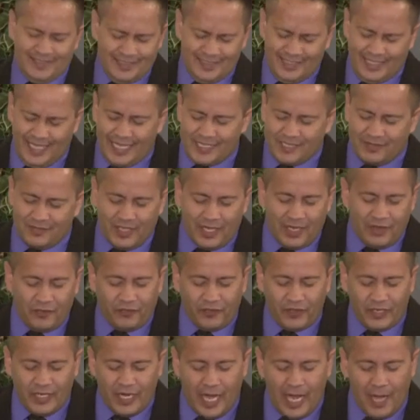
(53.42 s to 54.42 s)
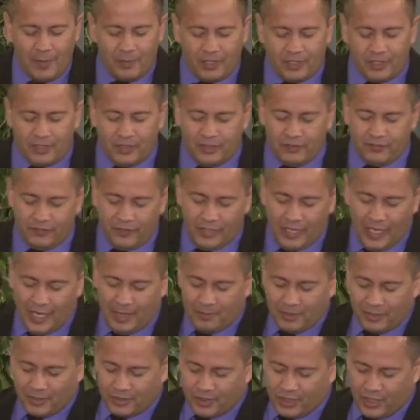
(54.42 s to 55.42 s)
You guys have done a phenomenal,
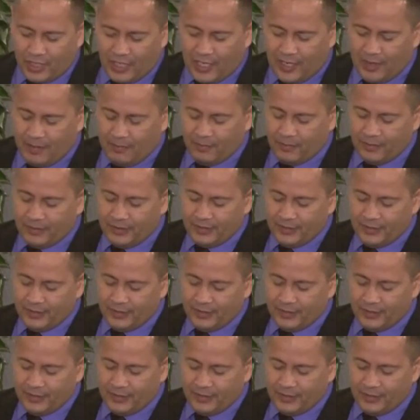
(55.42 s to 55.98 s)
phenomenal job.